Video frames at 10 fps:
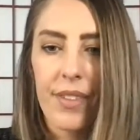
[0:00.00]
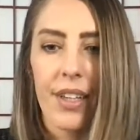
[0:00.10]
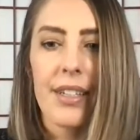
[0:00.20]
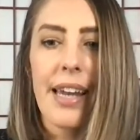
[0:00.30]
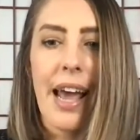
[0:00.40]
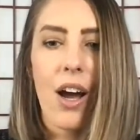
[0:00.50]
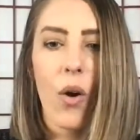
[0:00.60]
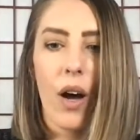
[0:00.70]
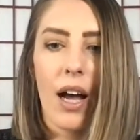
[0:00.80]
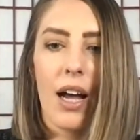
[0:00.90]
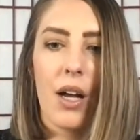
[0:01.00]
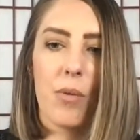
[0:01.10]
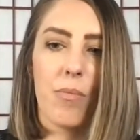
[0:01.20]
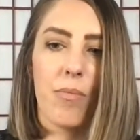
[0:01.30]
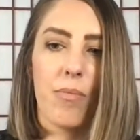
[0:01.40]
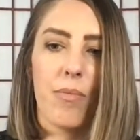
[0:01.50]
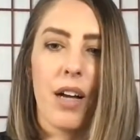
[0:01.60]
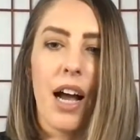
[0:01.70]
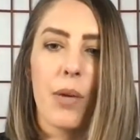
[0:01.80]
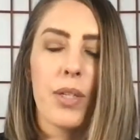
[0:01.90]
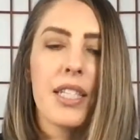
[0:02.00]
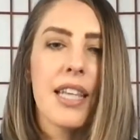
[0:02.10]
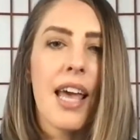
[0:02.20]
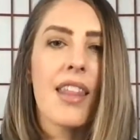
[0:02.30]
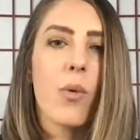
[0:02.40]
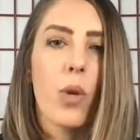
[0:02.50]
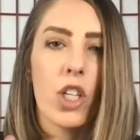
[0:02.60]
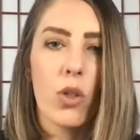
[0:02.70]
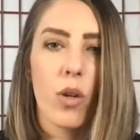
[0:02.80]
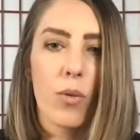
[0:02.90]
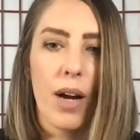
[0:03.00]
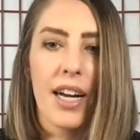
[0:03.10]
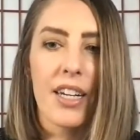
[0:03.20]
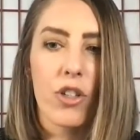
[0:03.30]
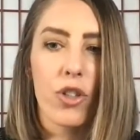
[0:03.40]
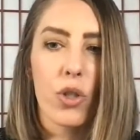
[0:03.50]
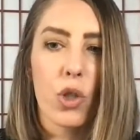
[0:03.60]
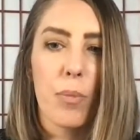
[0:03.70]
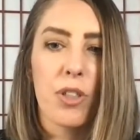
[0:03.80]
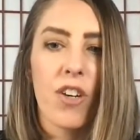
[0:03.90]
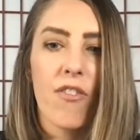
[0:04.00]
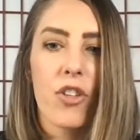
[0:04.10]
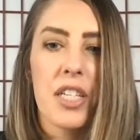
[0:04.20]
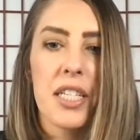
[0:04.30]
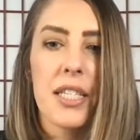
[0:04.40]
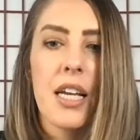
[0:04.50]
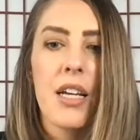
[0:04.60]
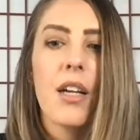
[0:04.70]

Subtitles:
Now, I would say that when you are writing your description for these,